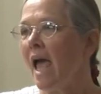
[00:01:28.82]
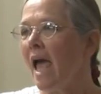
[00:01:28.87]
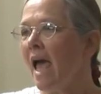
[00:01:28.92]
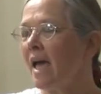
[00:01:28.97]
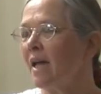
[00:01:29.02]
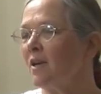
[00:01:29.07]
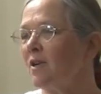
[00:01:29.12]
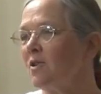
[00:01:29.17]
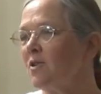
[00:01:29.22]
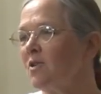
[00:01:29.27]

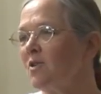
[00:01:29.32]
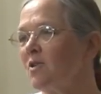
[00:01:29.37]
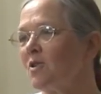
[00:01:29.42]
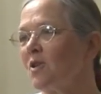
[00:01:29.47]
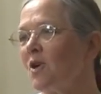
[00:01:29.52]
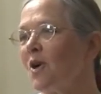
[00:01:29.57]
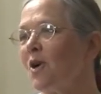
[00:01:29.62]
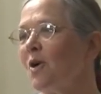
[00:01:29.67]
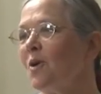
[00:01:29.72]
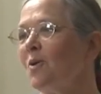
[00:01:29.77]
And
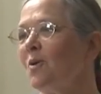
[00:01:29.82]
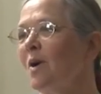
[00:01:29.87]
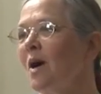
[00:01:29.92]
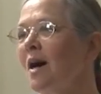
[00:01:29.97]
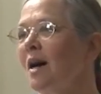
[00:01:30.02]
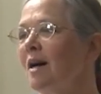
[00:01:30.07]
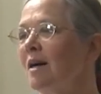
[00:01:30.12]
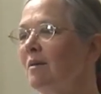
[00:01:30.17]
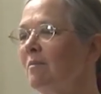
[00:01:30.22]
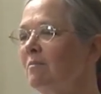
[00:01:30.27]
so
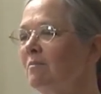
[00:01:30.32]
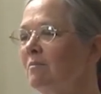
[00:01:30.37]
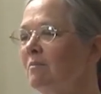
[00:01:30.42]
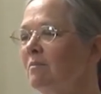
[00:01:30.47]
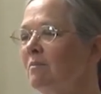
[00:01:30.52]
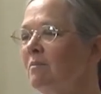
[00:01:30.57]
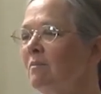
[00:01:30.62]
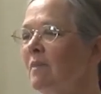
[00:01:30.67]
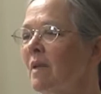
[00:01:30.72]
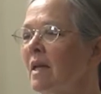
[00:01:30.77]

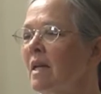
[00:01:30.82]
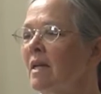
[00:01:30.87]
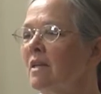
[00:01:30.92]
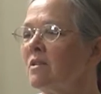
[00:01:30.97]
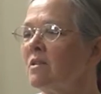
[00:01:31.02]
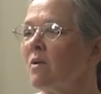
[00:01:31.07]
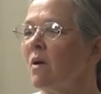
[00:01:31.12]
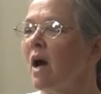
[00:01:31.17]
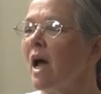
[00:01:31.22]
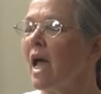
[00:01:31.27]

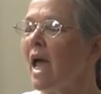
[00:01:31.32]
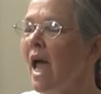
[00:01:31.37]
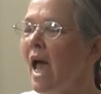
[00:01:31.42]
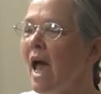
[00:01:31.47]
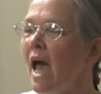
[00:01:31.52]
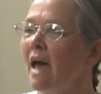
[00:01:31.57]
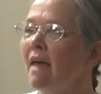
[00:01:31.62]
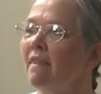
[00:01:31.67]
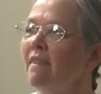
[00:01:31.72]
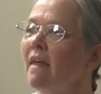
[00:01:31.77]
I
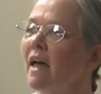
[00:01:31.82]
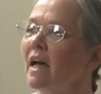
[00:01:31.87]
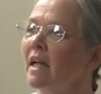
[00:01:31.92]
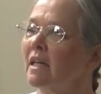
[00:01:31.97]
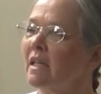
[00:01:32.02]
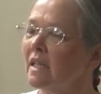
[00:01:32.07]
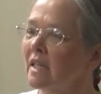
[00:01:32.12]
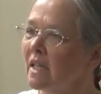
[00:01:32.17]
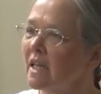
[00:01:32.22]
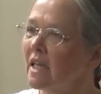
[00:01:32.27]
had that
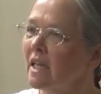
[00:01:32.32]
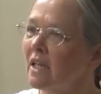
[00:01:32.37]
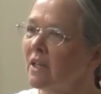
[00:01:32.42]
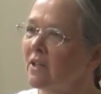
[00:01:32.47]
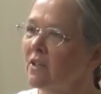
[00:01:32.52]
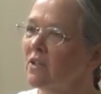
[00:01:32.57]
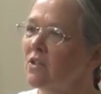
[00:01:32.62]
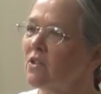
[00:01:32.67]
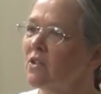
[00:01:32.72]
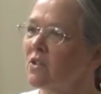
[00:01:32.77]

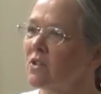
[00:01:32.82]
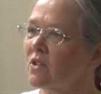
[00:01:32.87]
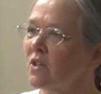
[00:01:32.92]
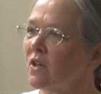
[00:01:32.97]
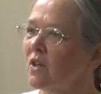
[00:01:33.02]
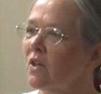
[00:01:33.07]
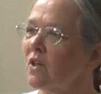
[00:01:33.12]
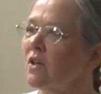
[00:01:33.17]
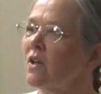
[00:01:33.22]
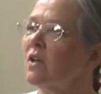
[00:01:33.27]
lineage
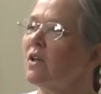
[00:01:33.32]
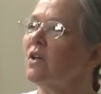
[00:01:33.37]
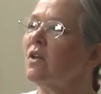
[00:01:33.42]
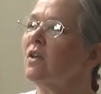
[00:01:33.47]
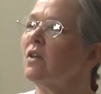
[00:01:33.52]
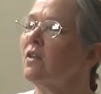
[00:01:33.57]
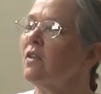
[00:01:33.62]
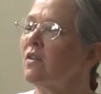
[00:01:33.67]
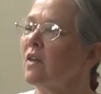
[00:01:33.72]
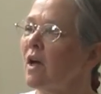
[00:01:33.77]

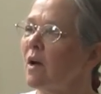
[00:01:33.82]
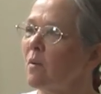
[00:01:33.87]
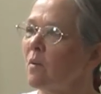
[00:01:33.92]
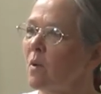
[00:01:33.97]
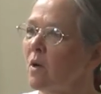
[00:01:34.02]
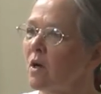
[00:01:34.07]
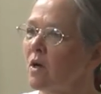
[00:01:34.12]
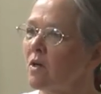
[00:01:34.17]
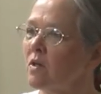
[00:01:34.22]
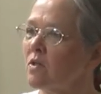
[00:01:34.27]
that
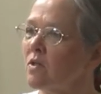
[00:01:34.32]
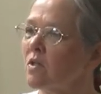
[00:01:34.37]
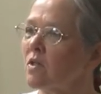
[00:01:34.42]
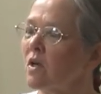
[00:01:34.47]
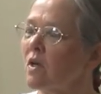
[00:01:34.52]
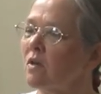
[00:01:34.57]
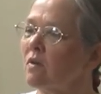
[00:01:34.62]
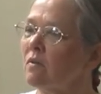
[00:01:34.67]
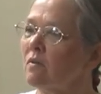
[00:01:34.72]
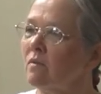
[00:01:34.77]
was
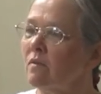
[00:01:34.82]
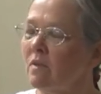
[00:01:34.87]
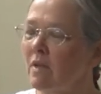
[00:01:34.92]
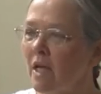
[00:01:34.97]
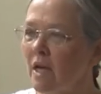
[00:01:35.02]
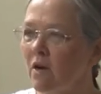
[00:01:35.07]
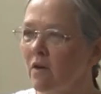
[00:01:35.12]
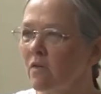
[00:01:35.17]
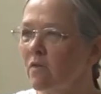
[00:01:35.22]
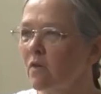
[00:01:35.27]

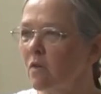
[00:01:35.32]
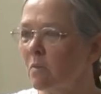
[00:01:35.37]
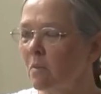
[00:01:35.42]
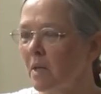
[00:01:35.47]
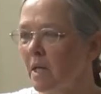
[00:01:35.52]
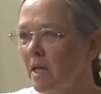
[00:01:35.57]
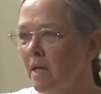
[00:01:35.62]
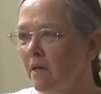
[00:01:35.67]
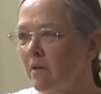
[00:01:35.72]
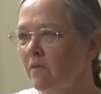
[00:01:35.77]
there for
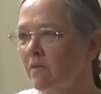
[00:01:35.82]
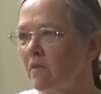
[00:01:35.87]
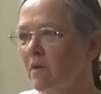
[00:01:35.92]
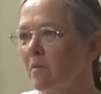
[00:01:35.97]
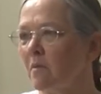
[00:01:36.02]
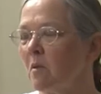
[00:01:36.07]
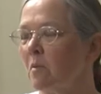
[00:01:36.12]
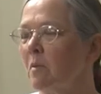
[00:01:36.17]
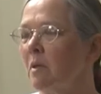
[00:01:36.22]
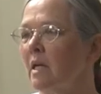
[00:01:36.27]
me
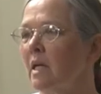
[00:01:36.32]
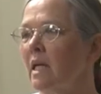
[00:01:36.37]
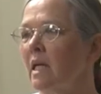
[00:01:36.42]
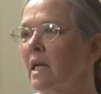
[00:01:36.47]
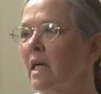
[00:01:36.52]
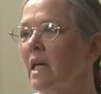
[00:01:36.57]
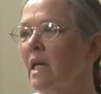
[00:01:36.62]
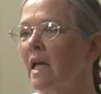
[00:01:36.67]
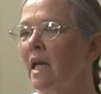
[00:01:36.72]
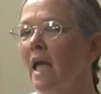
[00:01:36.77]
from the
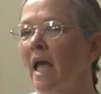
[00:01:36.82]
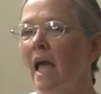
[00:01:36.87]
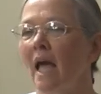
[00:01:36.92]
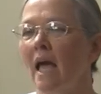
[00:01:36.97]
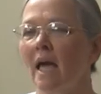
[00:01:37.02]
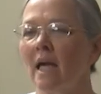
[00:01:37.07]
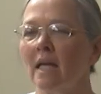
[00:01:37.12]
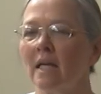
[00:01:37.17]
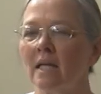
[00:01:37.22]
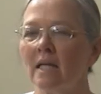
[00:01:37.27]
beginning,
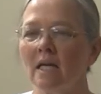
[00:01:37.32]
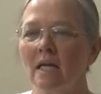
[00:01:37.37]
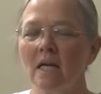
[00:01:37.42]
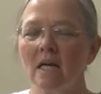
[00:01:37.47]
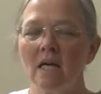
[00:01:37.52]
and